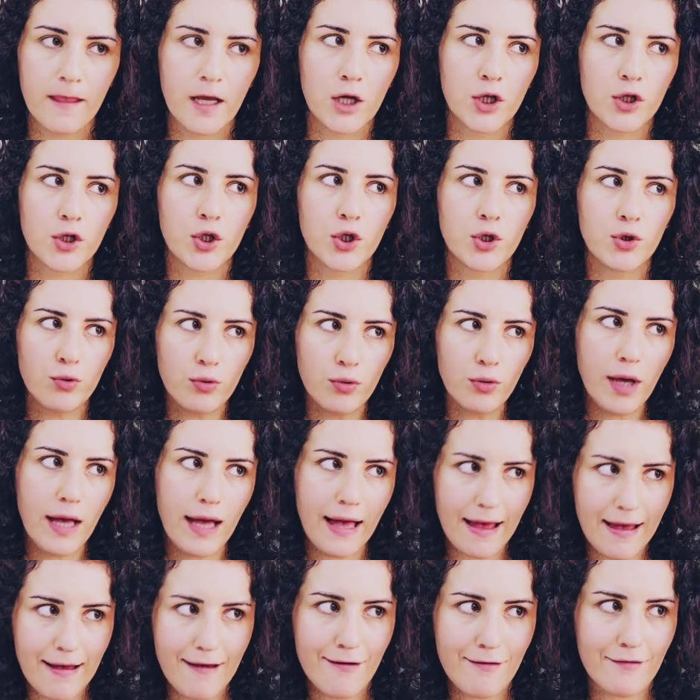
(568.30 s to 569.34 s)
you
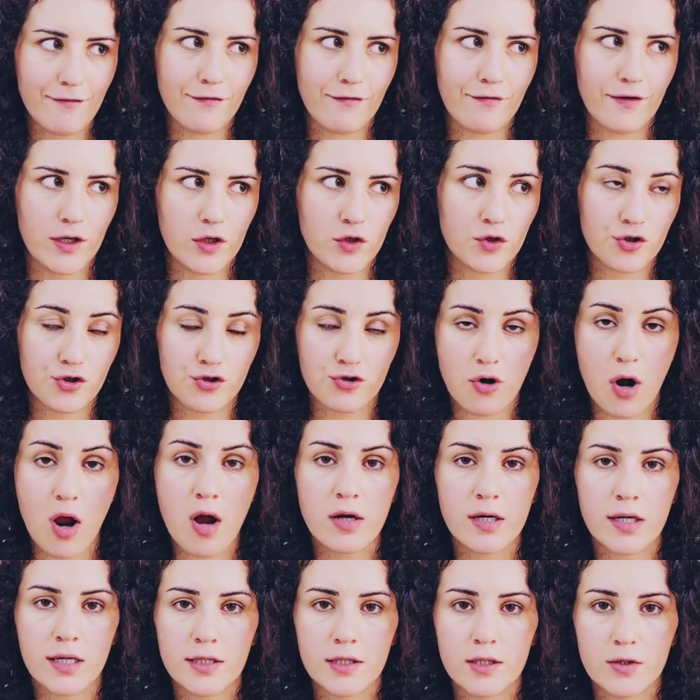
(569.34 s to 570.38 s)
have
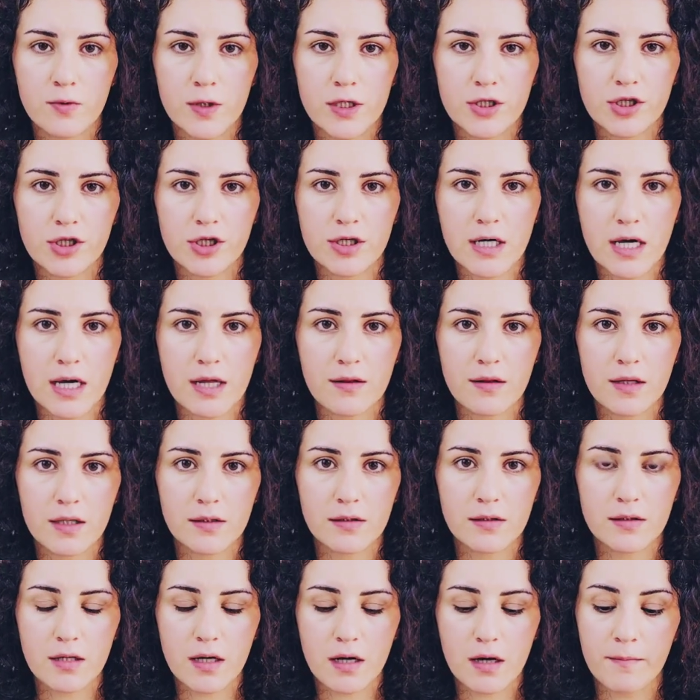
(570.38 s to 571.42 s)
strong intuition at
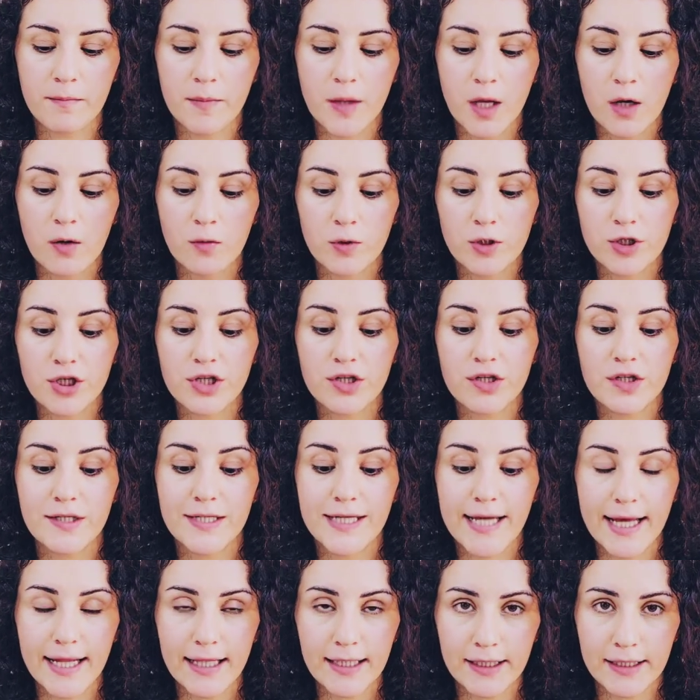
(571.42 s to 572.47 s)
this time, which is
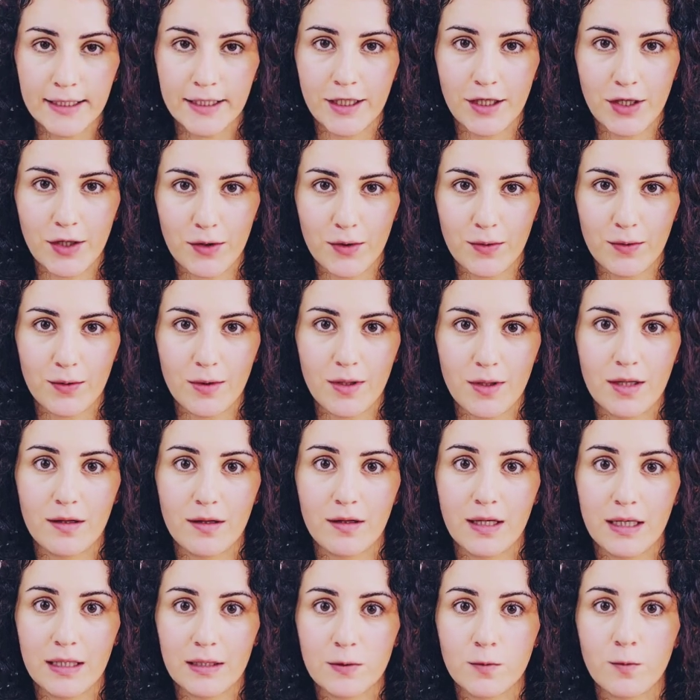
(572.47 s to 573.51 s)
telling you
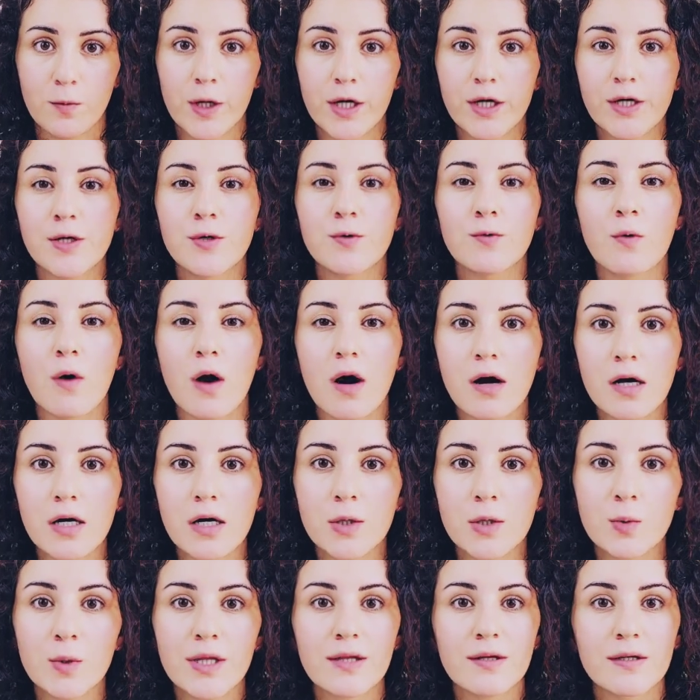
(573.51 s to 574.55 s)
that where you
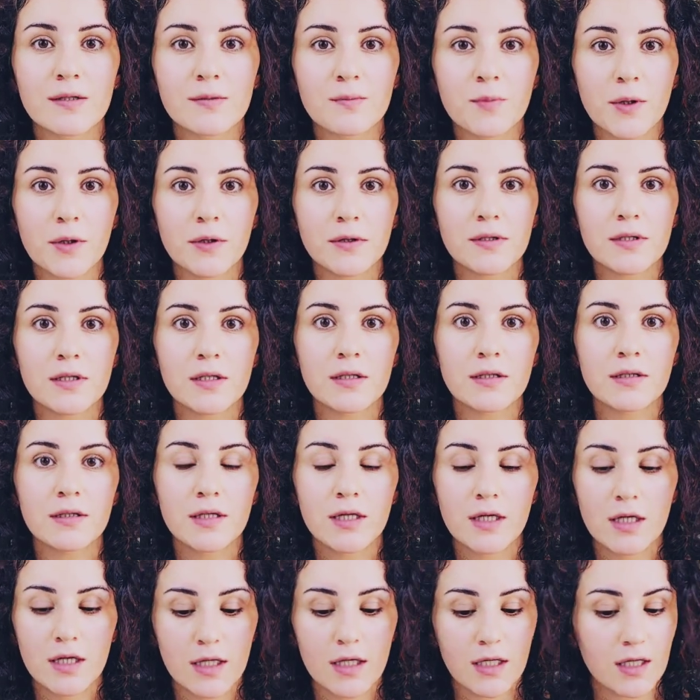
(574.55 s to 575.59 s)
are with this person
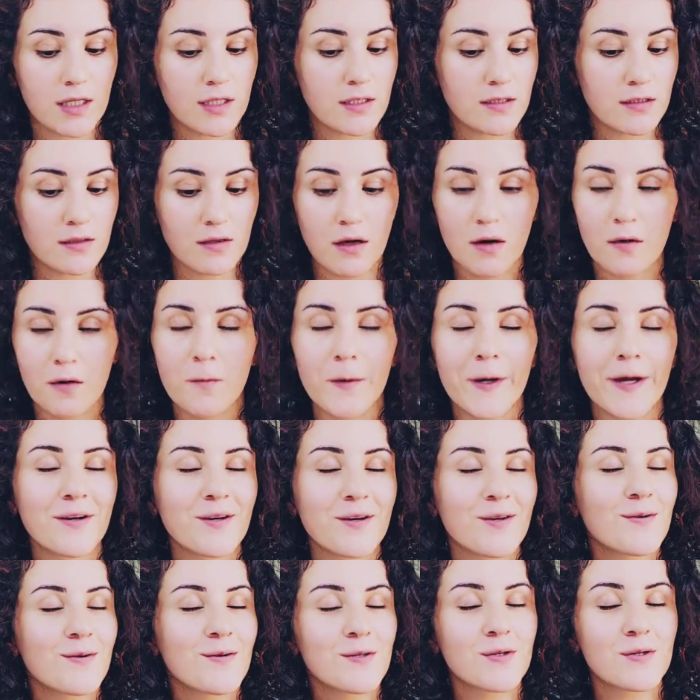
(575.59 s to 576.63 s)
is not where
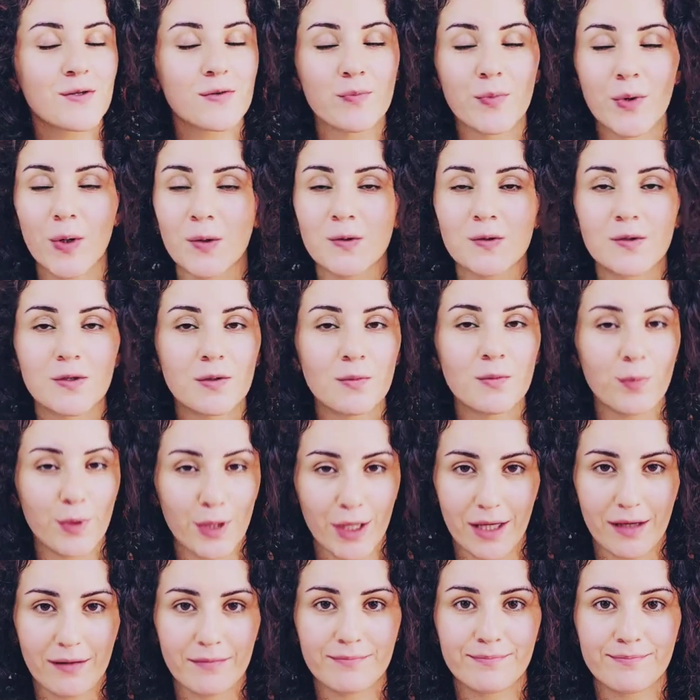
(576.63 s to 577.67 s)
you're supposed to be.